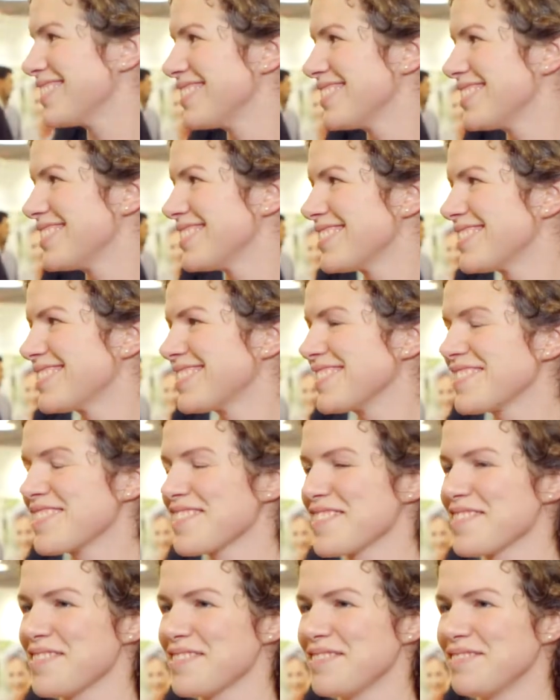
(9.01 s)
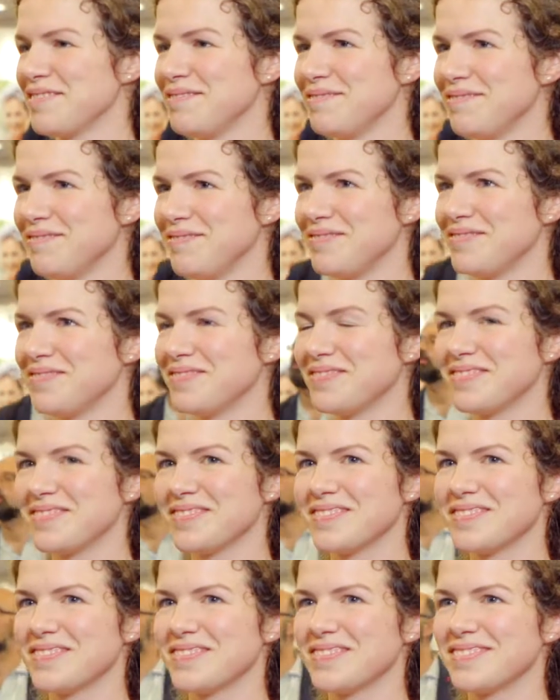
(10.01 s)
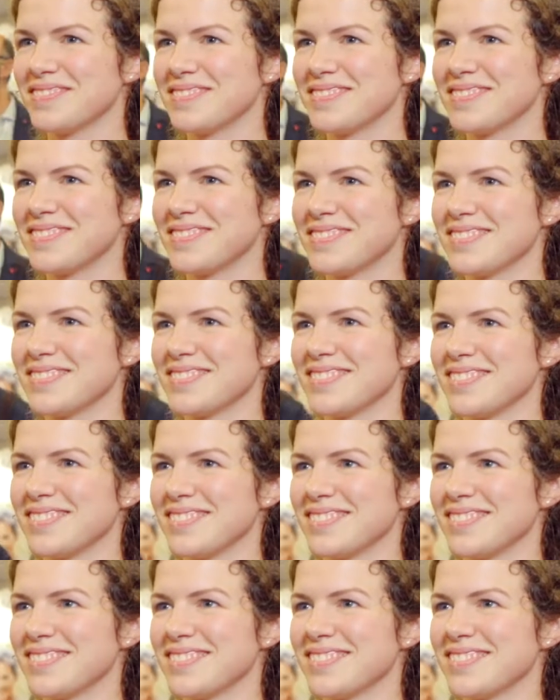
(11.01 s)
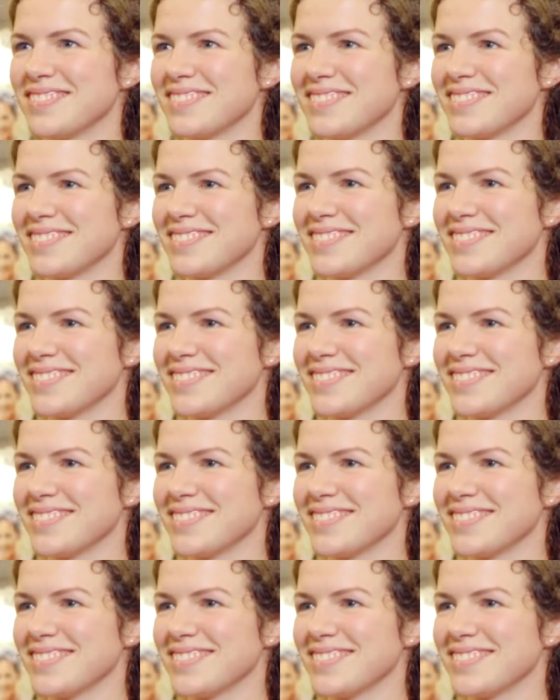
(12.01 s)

(not speaking)